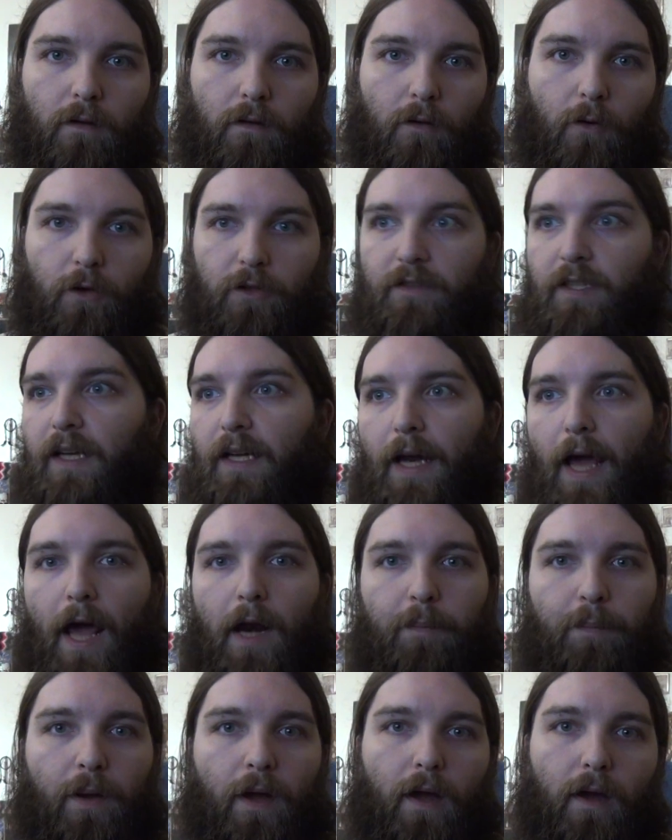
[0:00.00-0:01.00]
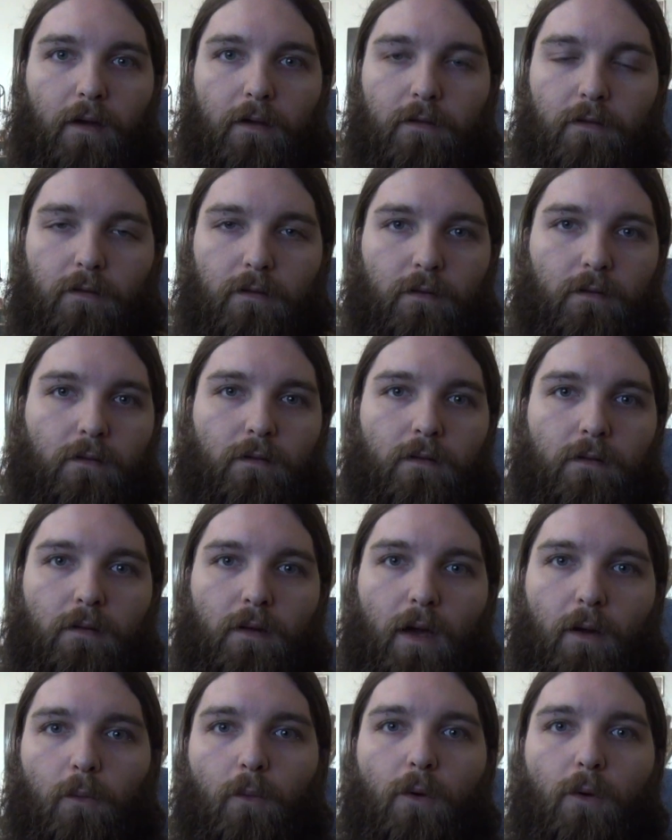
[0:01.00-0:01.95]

Or ten Adipex at